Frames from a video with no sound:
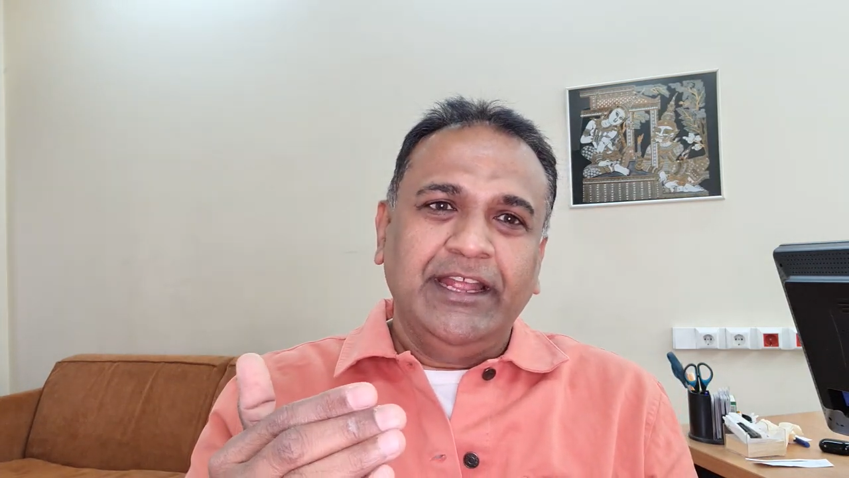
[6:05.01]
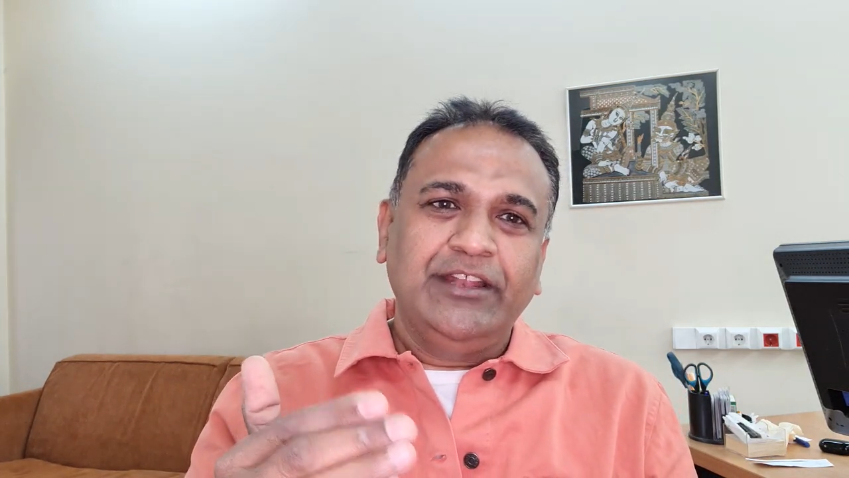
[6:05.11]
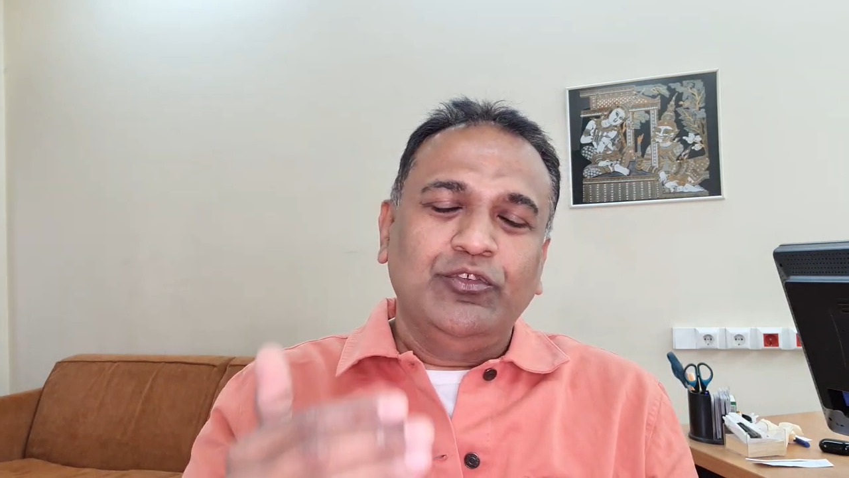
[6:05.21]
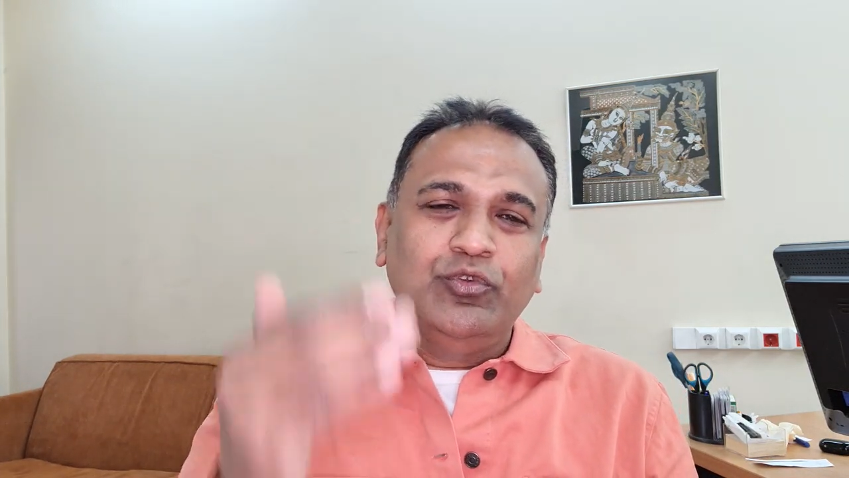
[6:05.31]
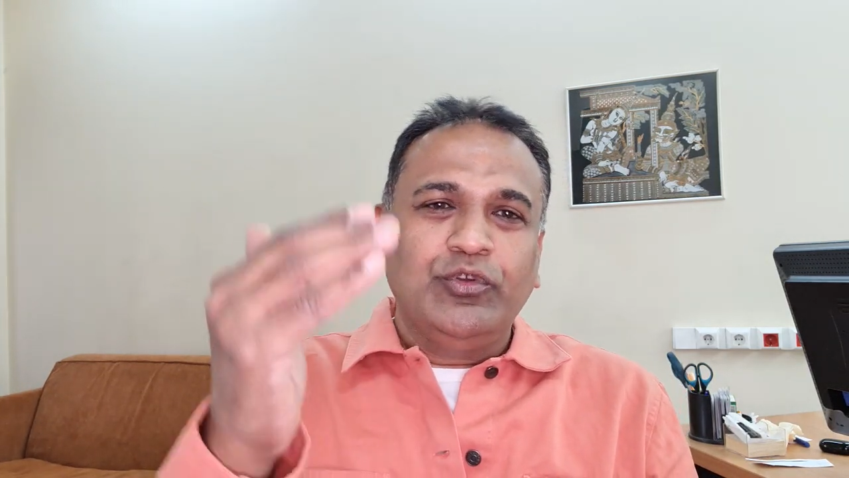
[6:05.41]

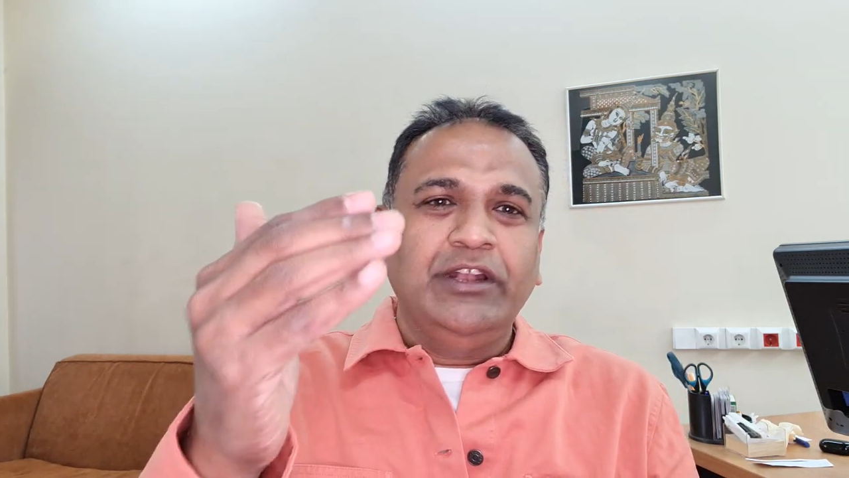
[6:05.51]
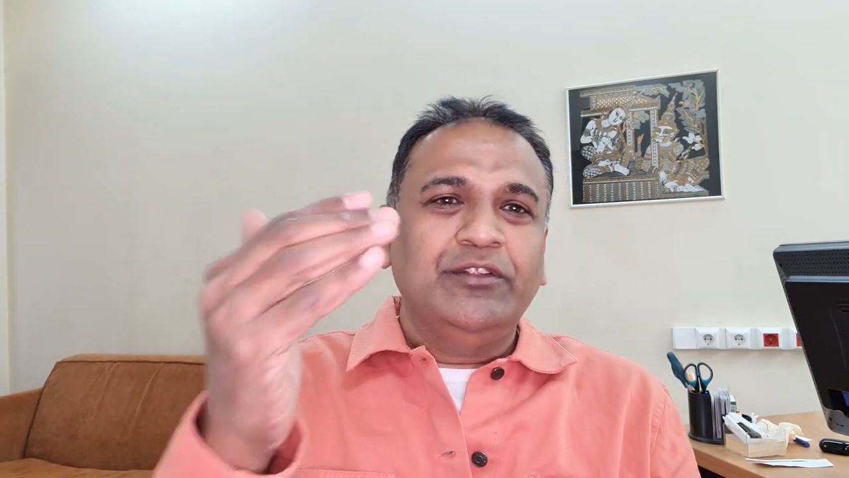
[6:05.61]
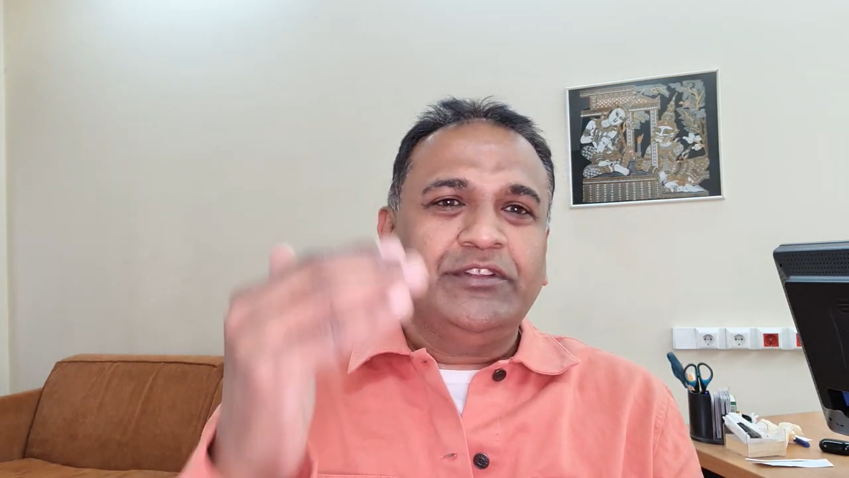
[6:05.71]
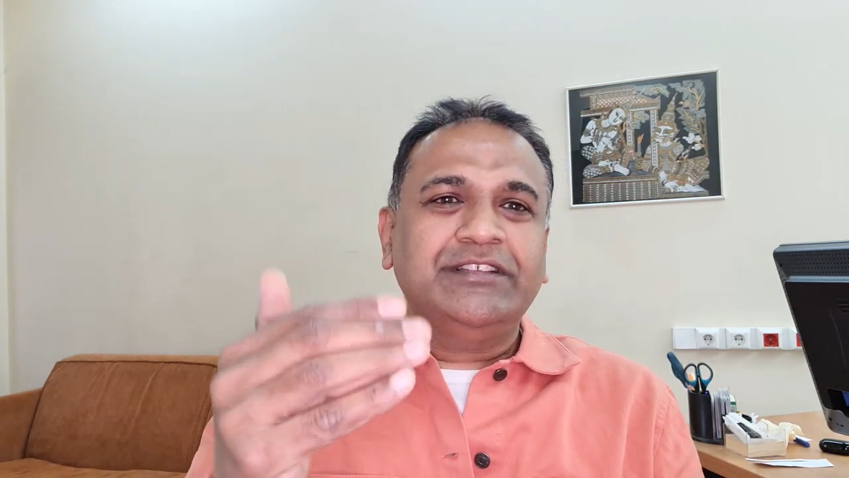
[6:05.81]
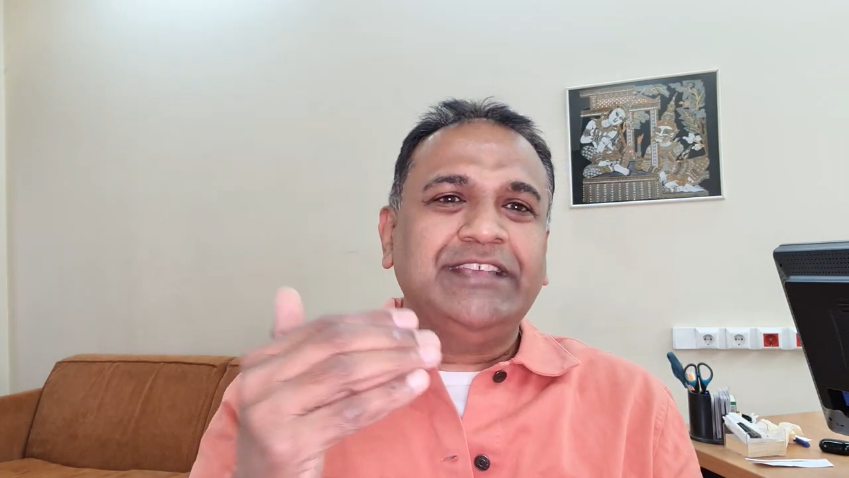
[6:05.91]
and you look
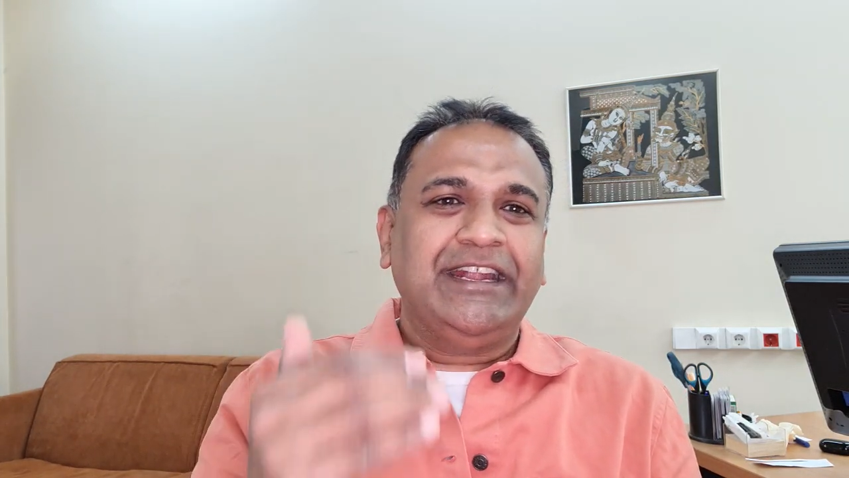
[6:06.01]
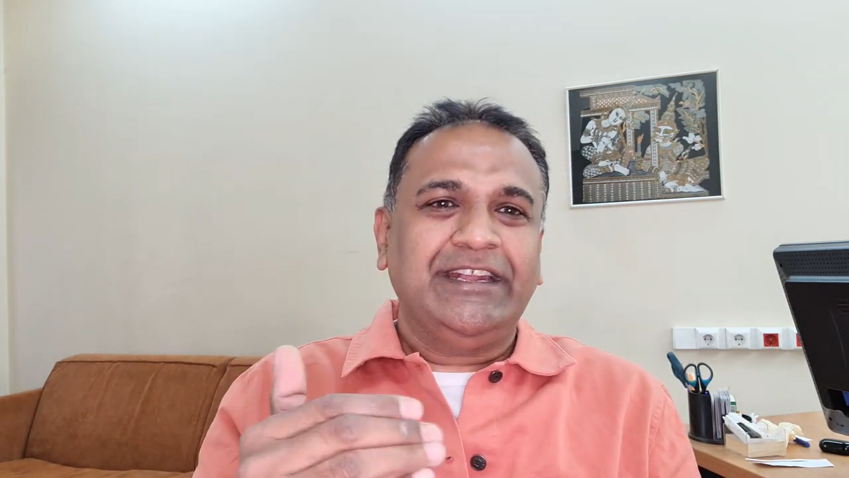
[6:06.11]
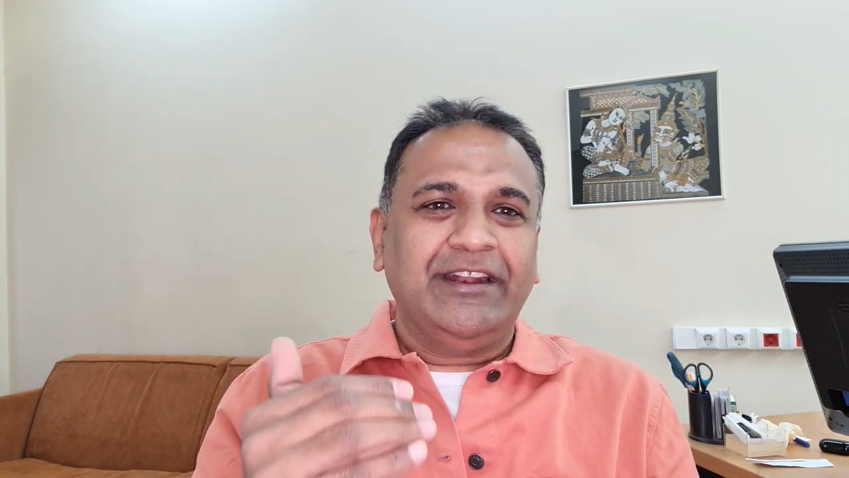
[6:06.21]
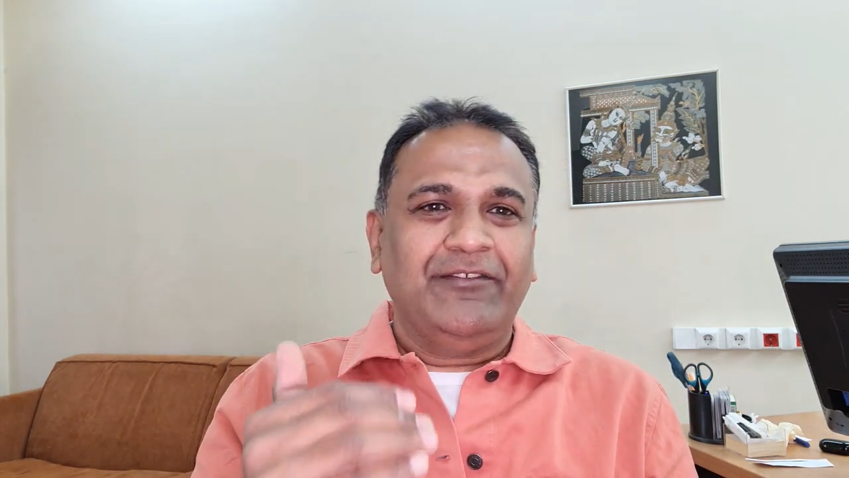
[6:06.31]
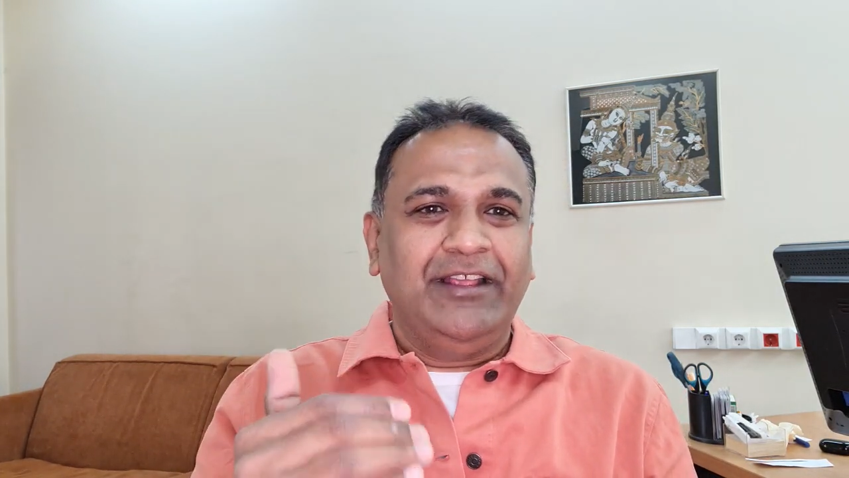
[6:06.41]
into the
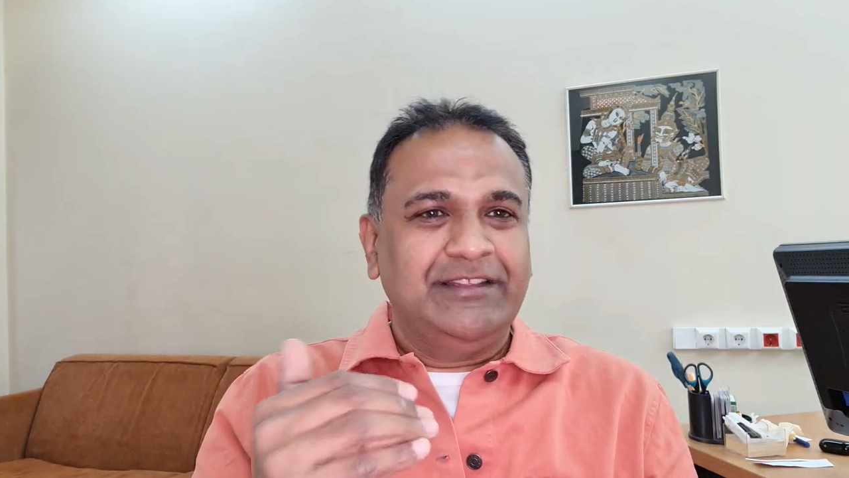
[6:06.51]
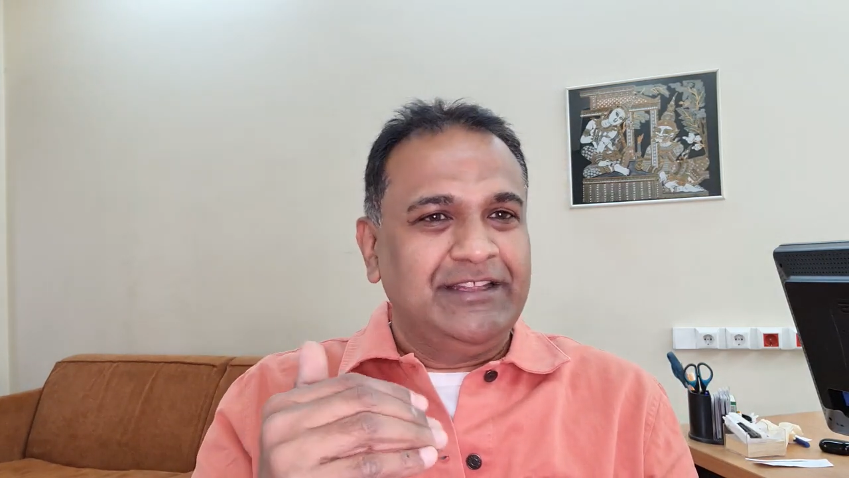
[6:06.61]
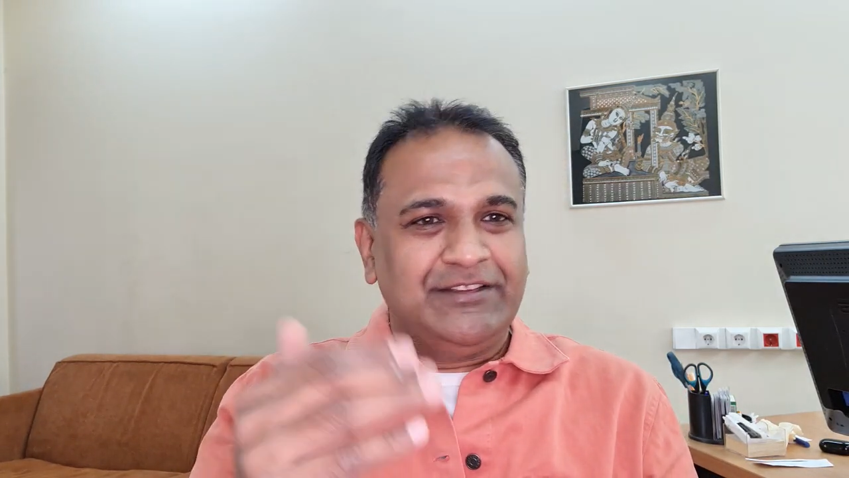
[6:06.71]
sector wise,